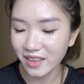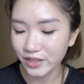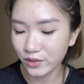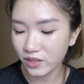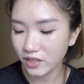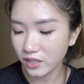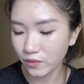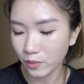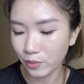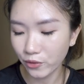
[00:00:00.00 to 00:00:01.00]
So this is
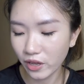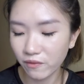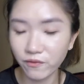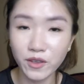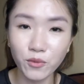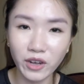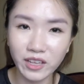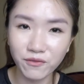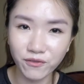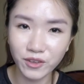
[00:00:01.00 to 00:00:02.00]
from the brand V
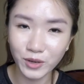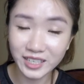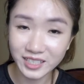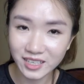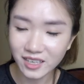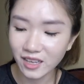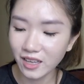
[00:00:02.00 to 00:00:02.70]
Y V Y D,